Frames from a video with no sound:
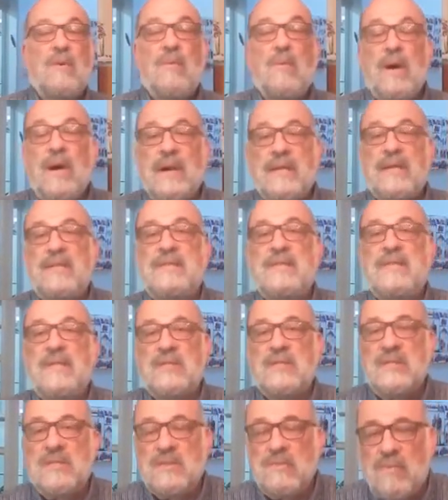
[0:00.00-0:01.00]
Work
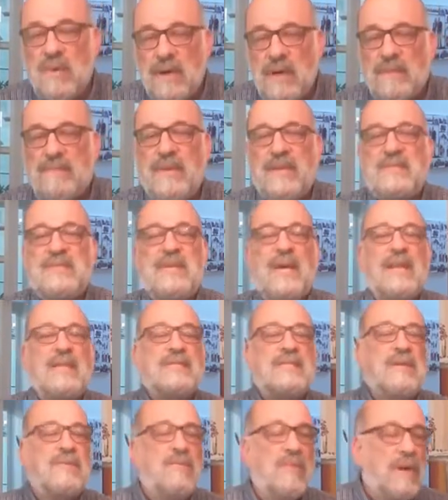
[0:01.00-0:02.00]
conditions, work
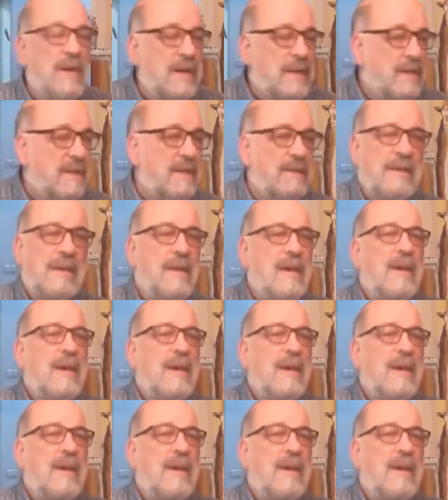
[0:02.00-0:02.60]
mentality, work,